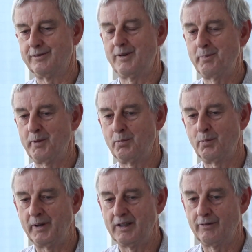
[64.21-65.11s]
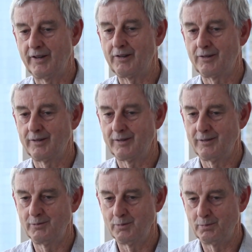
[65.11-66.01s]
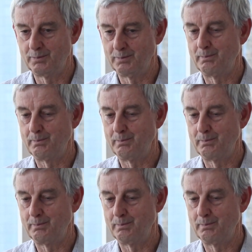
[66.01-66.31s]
reputable manufacturers who will